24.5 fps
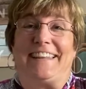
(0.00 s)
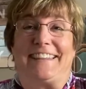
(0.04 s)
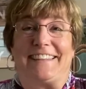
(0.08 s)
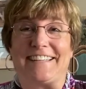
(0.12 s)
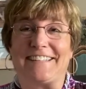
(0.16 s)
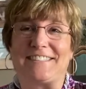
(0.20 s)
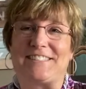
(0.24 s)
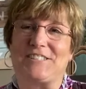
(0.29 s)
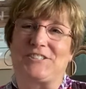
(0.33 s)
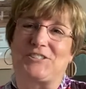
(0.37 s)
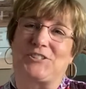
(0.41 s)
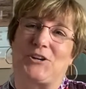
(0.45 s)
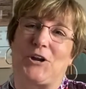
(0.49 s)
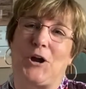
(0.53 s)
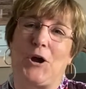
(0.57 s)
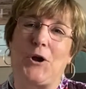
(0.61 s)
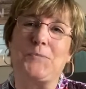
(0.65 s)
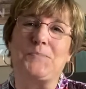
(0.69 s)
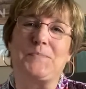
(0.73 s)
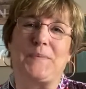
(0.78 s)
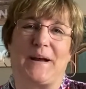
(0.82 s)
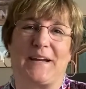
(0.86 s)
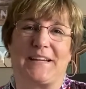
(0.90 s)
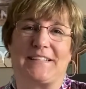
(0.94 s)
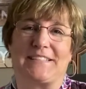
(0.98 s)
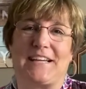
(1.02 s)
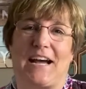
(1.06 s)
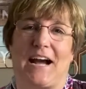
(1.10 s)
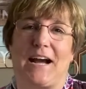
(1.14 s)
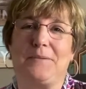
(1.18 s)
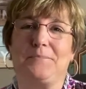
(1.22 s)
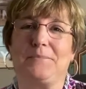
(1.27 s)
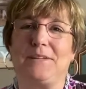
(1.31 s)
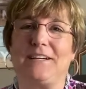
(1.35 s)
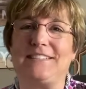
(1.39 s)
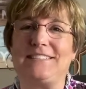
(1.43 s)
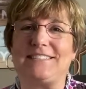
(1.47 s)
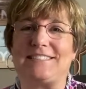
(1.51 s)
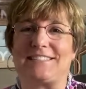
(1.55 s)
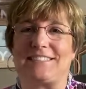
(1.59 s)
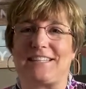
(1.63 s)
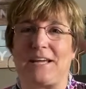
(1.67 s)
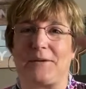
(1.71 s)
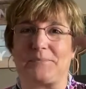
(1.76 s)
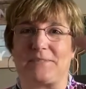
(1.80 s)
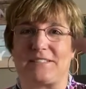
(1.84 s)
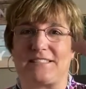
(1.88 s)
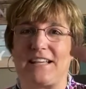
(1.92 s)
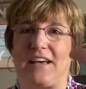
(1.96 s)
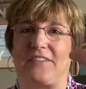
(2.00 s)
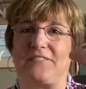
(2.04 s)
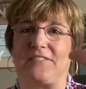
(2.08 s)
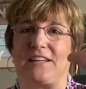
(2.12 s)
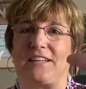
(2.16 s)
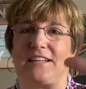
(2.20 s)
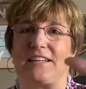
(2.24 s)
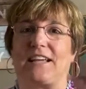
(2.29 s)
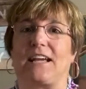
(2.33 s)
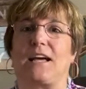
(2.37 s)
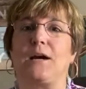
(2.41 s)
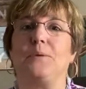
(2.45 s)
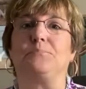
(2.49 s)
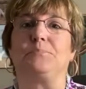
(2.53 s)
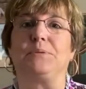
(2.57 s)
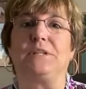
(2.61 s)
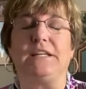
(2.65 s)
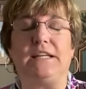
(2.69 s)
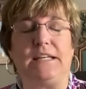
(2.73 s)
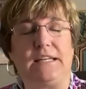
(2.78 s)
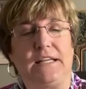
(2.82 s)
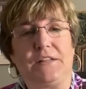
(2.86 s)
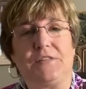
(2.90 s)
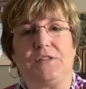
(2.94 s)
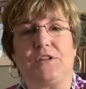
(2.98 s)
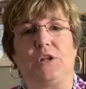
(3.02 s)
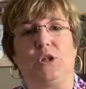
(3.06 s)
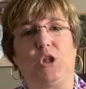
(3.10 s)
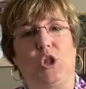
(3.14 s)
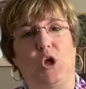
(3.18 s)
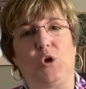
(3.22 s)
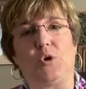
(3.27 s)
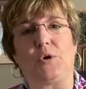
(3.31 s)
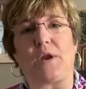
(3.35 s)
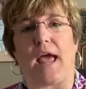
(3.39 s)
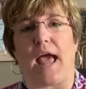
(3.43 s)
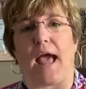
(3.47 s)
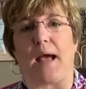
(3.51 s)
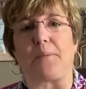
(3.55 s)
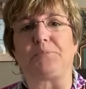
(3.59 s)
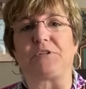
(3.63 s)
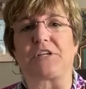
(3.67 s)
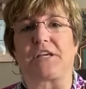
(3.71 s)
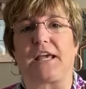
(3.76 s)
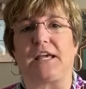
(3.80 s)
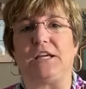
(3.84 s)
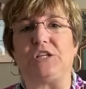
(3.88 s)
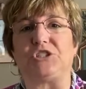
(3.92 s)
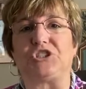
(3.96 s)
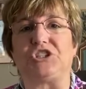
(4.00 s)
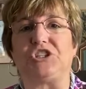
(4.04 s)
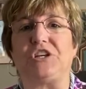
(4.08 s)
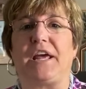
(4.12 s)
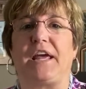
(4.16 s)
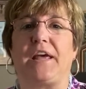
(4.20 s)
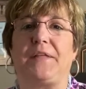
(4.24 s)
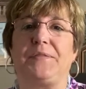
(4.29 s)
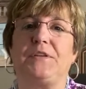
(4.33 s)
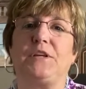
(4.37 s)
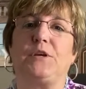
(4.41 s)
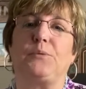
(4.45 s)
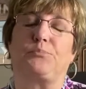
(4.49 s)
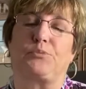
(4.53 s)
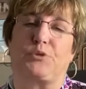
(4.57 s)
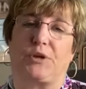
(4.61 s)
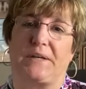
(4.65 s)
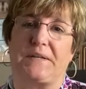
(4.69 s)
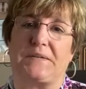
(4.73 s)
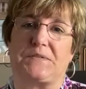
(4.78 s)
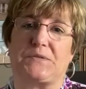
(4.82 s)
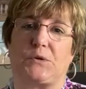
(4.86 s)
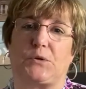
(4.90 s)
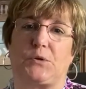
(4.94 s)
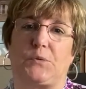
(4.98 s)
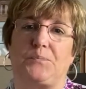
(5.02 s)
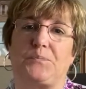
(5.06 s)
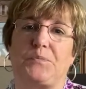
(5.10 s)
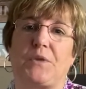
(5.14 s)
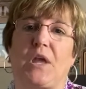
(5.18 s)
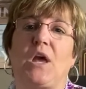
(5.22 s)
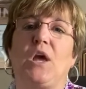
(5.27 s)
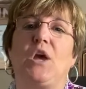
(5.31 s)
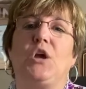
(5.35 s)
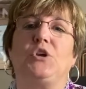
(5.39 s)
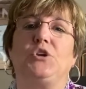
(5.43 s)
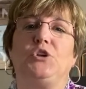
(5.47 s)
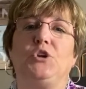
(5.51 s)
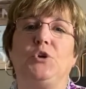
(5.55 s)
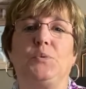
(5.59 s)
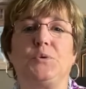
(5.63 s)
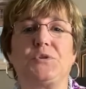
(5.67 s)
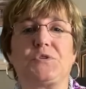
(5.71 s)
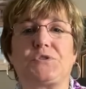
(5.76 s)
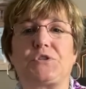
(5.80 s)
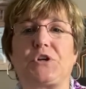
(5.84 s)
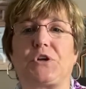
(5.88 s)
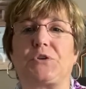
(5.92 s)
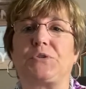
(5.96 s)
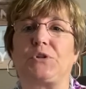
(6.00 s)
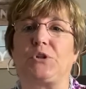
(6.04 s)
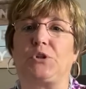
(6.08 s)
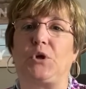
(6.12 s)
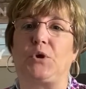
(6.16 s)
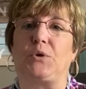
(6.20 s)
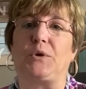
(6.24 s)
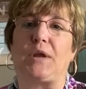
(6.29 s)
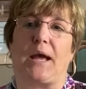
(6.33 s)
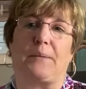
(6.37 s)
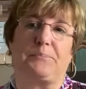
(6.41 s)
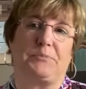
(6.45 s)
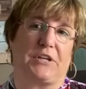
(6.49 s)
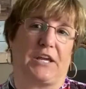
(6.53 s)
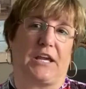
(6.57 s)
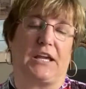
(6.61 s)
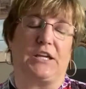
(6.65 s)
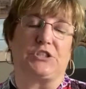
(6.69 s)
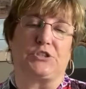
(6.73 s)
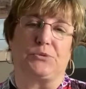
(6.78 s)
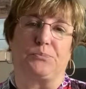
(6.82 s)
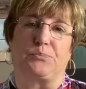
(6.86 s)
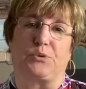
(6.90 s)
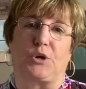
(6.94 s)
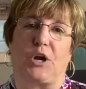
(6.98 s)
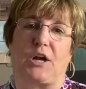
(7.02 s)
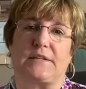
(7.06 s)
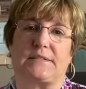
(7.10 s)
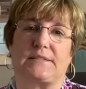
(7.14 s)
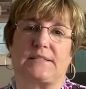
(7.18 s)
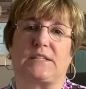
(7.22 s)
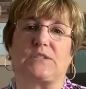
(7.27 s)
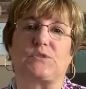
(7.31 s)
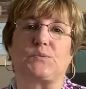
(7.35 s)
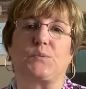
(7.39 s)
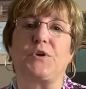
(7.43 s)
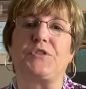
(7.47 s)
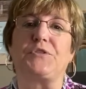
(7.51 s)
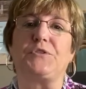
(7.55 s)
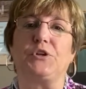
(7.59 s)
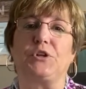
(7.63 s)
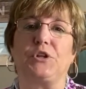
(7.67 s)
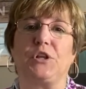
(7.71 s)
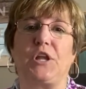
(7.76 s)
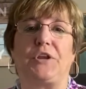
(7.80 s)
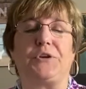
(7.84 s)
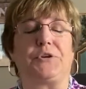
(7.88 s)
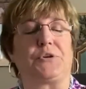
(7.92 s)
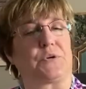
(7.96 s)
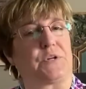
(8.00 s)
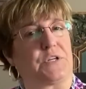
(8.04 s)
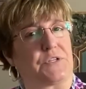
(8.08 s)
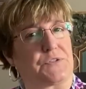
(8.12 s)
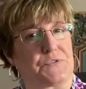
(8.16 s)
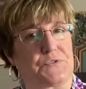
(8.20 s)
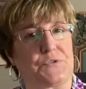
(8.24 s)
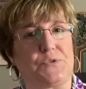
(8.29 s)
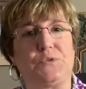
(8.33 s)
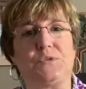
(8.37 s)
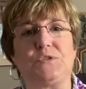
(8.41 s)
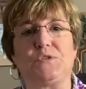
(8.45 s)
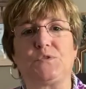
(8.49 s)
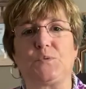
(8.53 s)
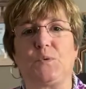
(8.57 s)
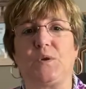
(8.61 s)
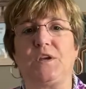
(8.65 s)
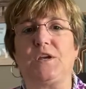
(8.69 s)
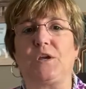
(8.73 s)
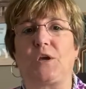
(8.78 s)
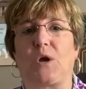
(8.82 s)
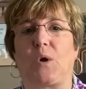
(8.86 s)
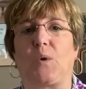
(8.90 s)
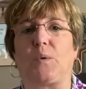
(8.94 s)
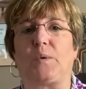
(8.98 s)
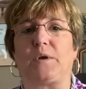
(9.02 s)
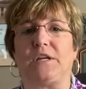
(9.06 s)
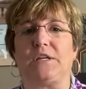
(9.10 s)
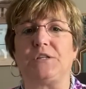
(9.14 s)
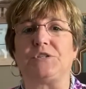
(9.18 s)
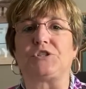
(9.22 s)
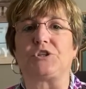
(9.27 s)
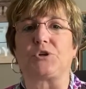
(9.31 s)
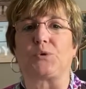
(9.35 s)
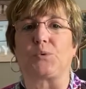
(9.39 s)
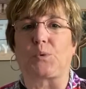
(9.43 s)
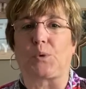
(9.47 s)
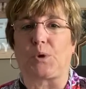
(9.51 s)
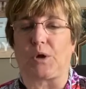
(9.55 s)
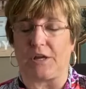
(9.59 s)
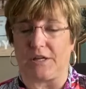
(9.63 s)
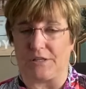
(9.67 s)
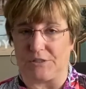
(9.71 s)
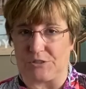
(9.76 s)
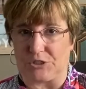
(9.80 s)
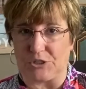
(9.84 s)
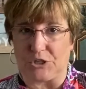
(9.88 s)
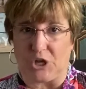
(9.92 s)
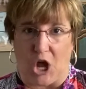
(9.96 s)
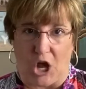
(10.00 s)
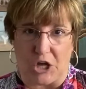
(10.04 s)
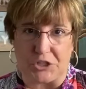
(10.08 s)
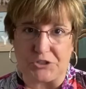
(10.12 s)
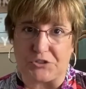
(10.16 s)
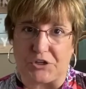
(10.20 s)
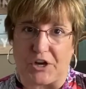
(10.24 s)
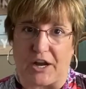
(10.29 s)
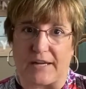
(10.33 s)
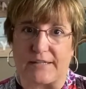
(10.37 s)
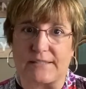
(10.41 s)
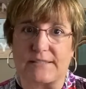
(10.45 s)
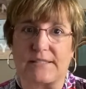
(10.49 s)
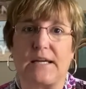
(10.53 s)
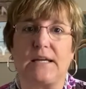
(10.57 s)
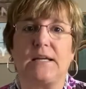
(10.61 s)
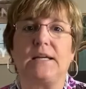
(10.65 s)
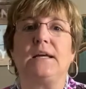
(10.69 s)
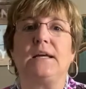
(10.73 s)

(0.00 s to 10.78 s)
This is your home buying timeline, step 7, completing the loan application and the appraisal. You will start the loan application process with your lender as soon as we go into contract.